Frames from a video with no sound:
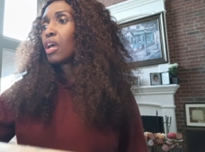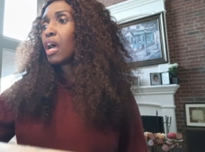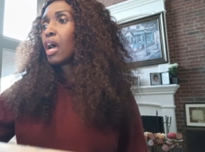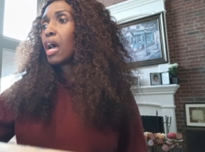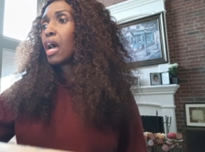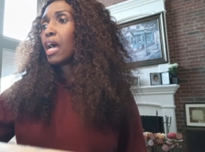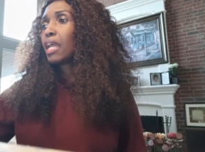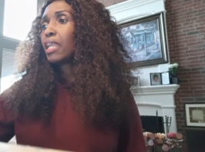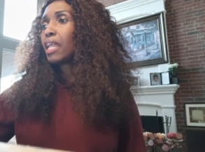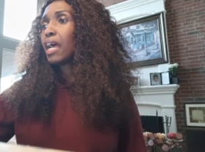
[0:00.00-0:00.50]

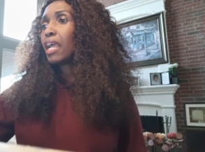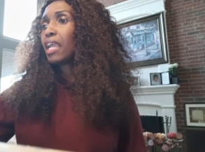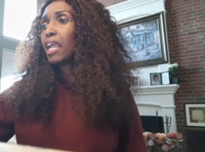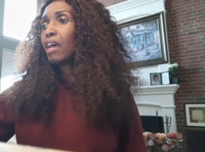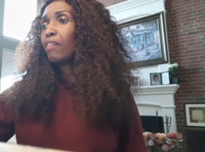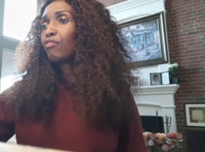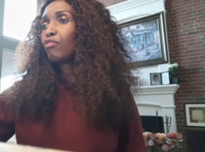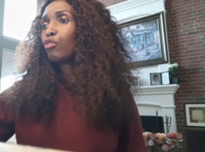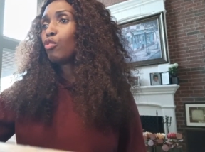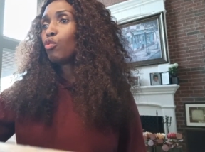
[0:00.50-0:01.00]
and I
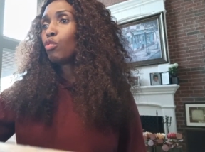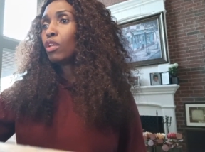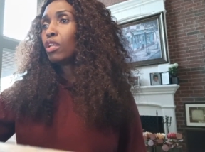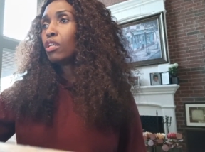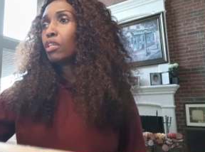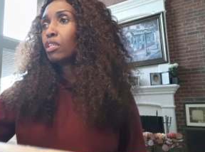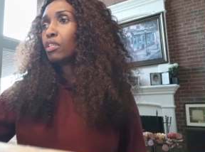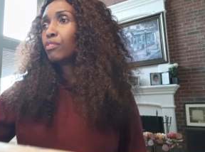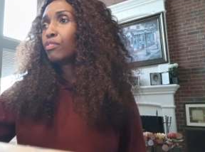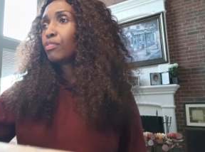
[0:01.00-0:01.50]
have no
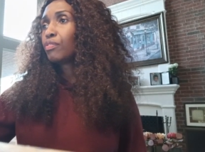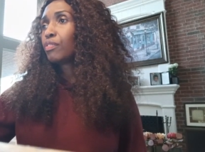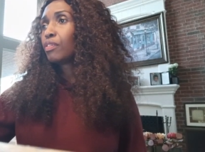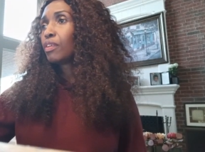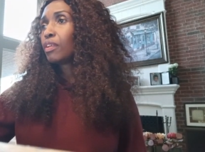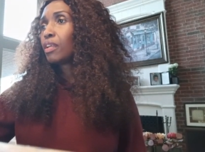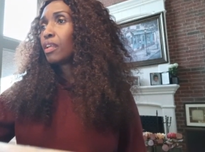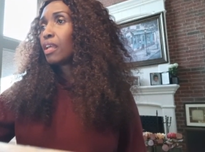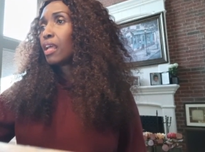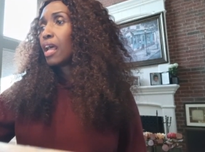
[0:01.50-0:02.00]
love,
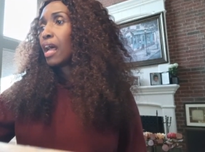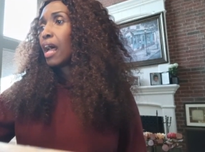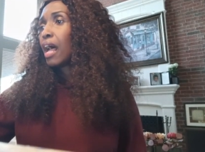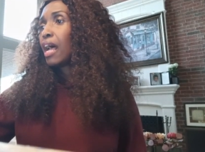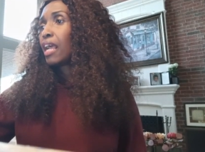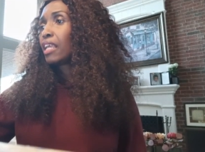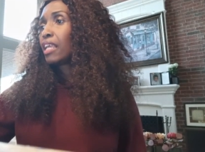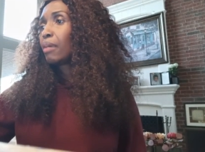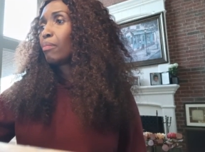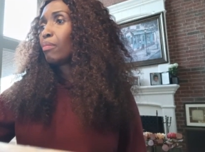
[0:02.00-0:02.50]

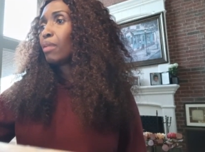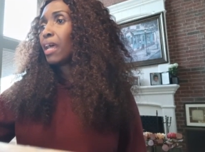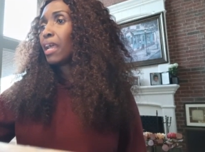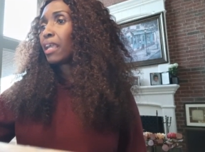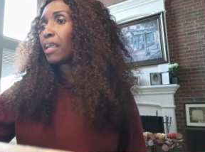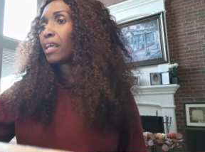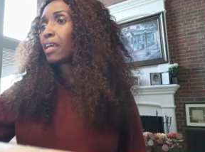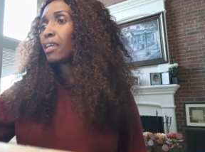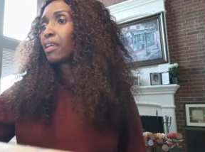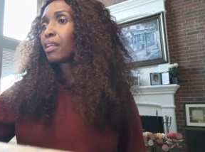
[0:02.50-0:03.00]
I am
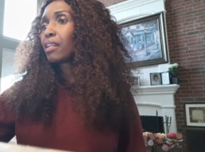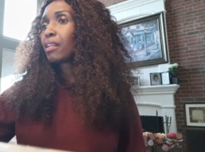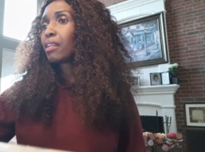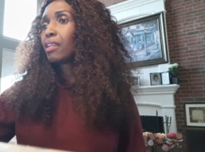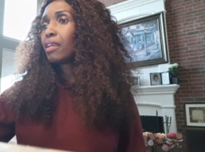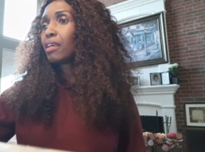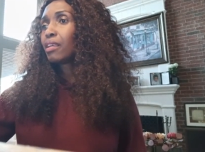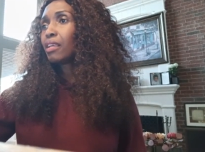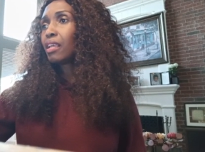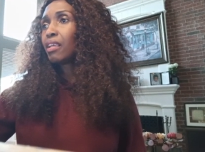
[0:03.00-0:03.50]
like a
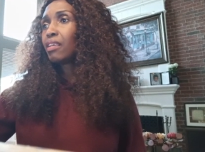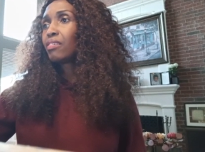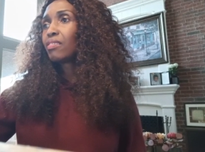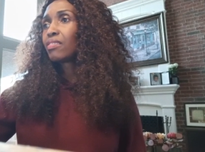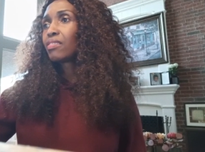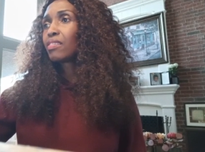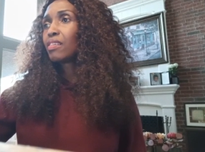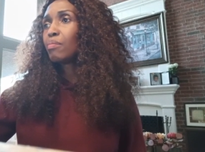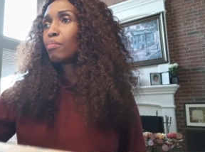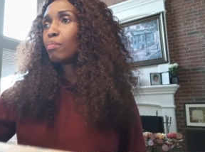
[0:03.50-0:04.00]
clanging
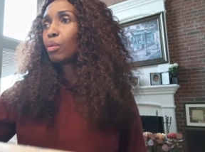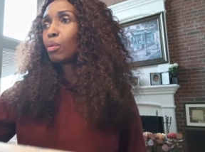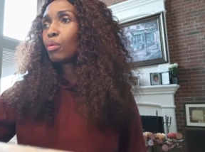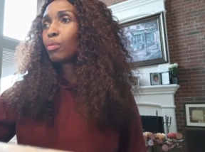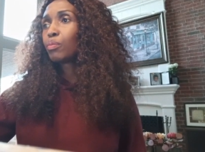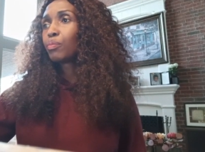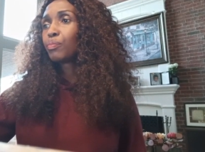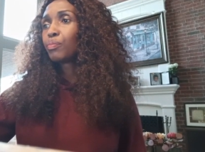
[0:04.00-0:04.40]
cymbal.